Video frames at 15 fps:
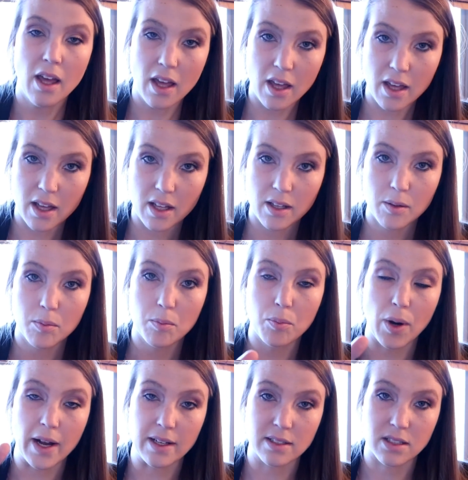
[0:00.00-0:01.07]
it
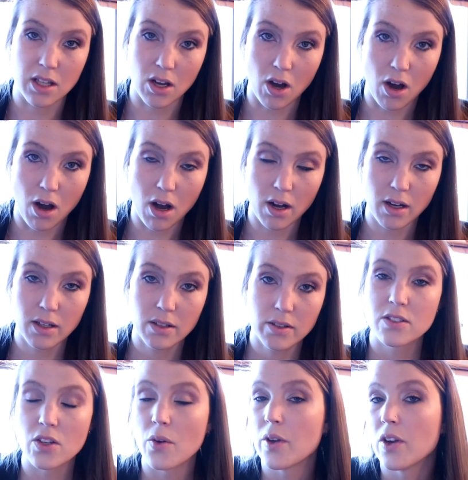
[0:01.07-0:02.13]
brakes the car.
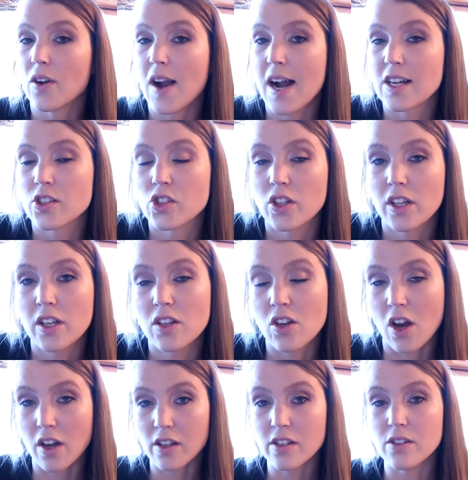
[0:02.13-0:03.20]
So you're actually
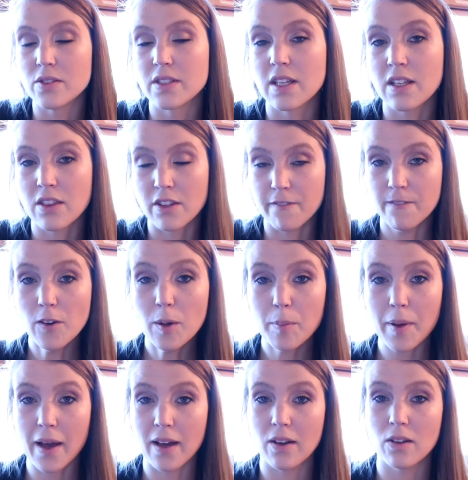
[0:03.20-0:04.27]
not using the foot
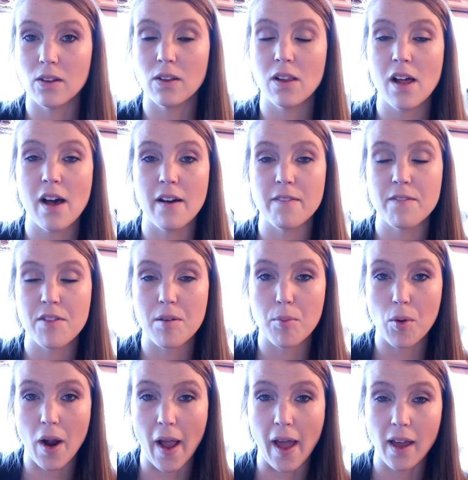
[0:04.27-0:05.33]
pedal of the
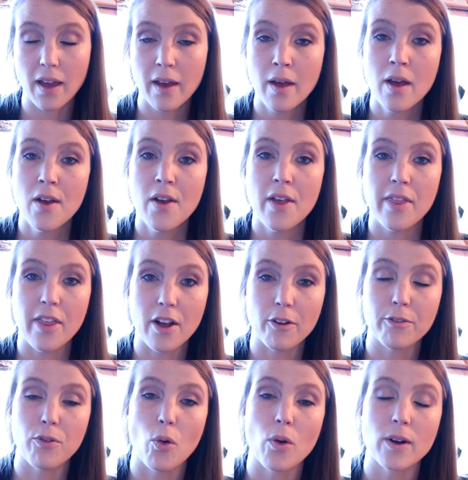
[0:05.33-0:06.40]
brake.
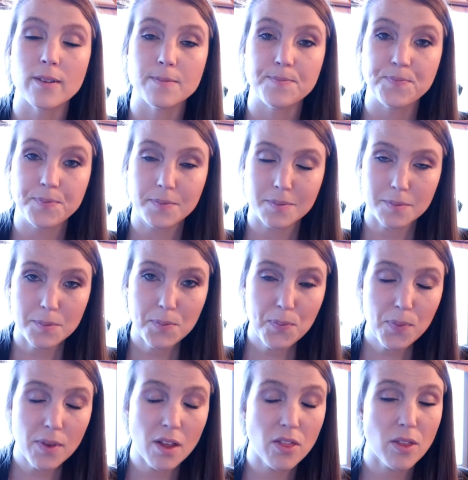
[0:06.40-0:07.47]
Therefore,
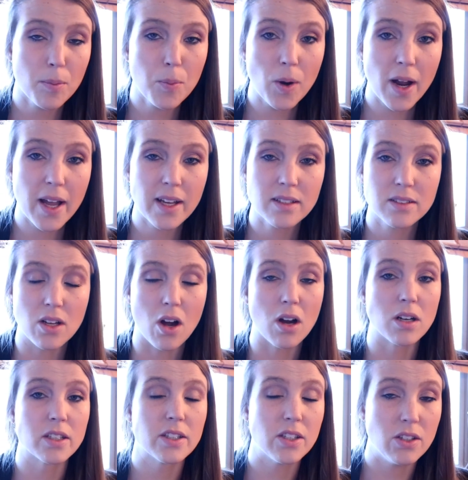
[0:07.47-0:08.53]
the brakes
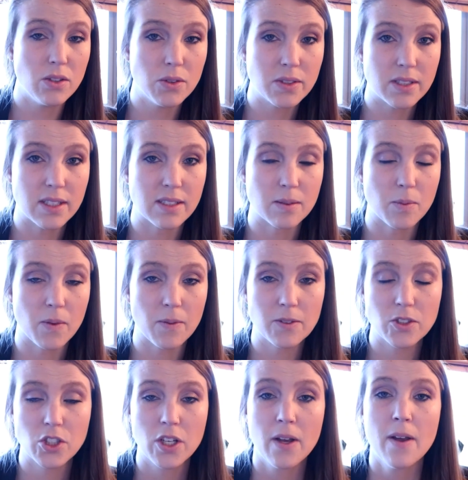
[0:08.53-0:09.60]
aren't used as
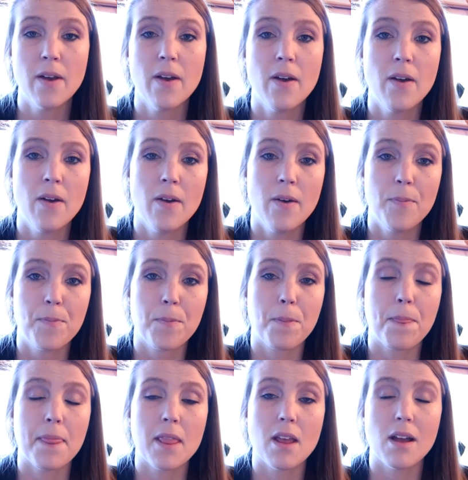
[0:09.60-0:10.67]
much.
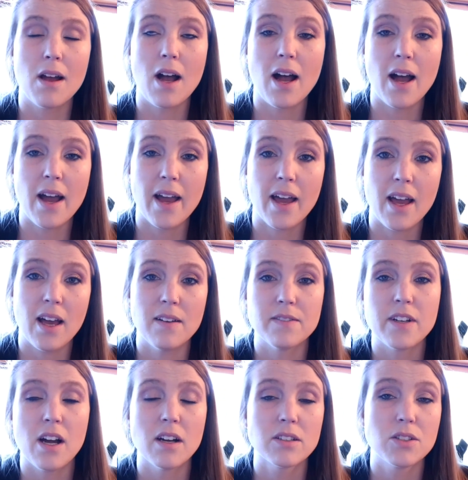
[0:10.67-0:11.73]
I have
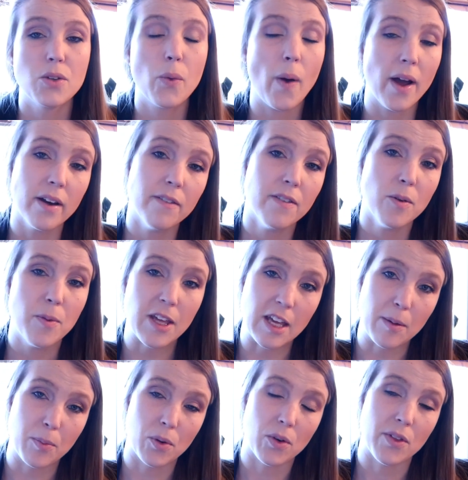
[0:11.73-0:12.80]
talked to quite a few
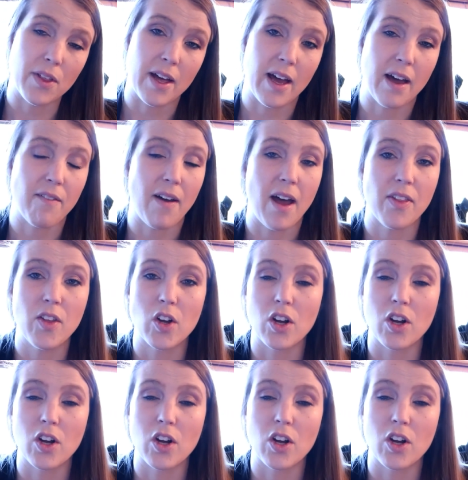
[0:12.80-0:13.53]
people that have had their